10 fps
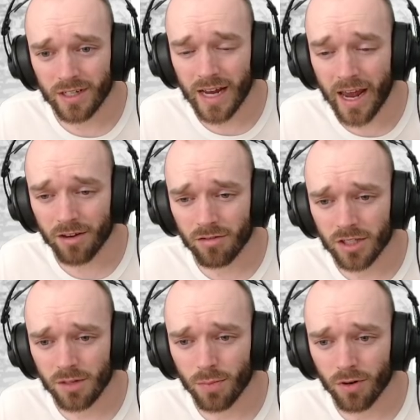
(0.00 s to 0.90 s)

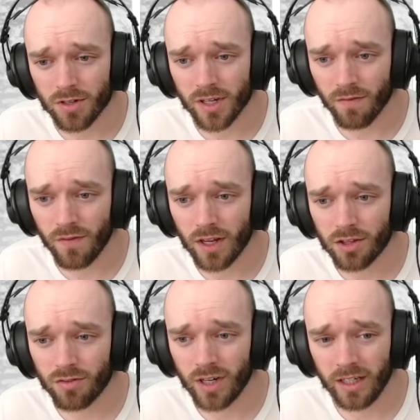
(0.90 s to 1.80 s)
accuracy bonus at Vet
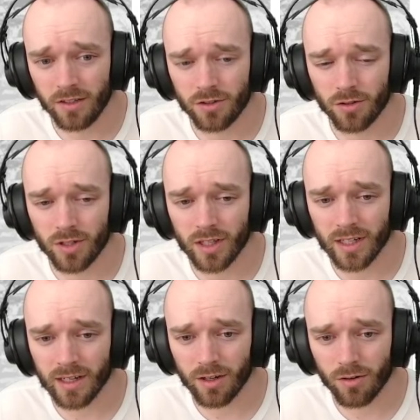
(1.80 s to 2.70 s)
3 due to
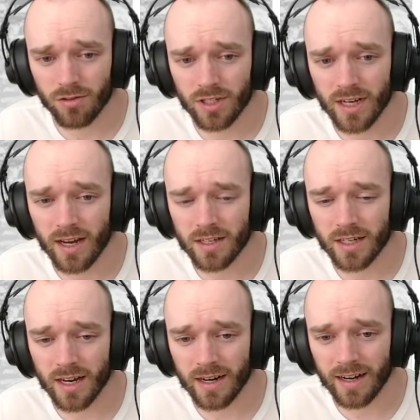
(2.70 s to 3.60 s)
their low stats
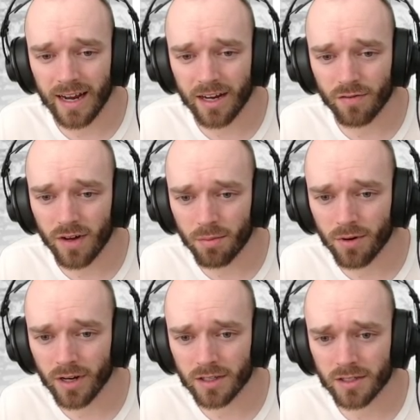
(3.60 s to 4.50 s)
and lack of
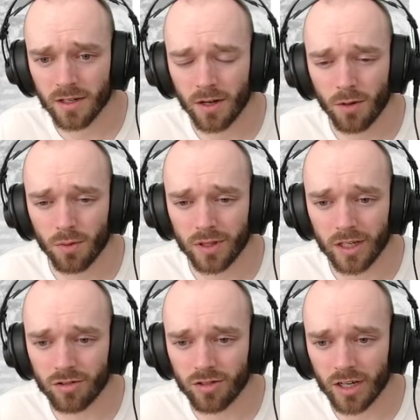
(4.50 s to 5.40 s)
upgrades. The
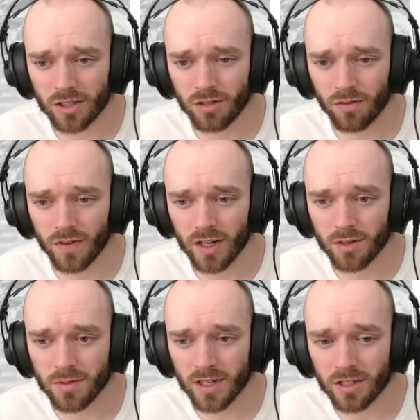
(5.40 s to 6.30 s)
introduction of
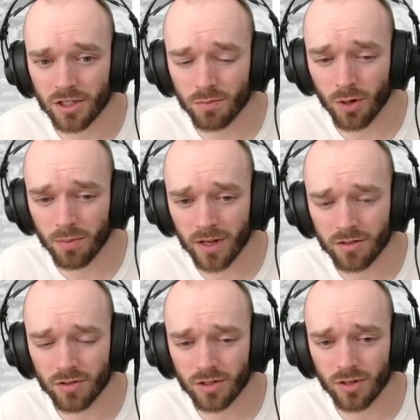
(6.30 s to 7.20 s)
items such as
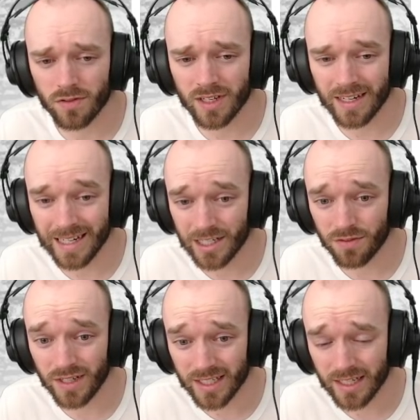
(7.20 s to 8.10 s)
mobilized reserves and
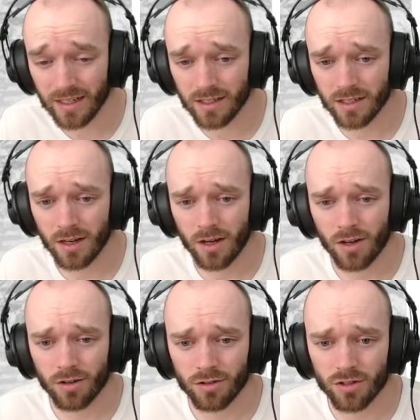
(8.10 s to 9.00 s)
SVTs,
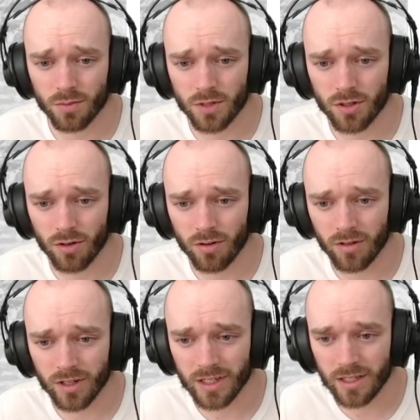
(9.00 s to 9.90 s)
conscripts no
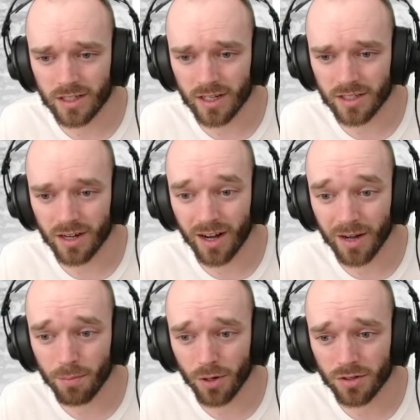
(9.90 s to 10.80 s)
longer need such high
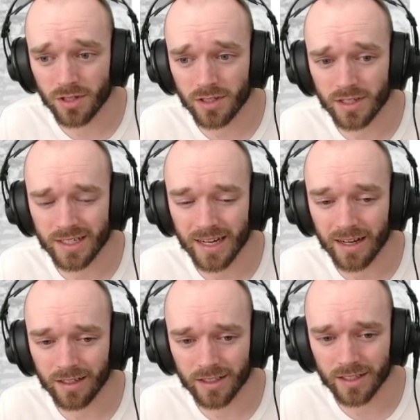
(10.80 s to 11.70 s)
bonuses to
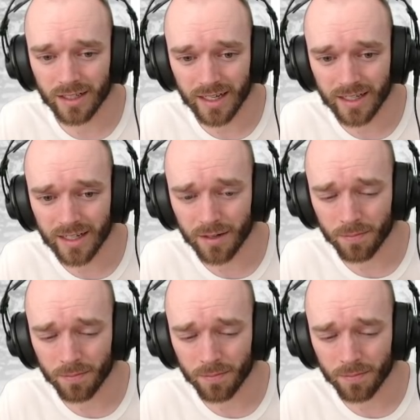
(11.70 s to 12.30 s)
scale into the late game.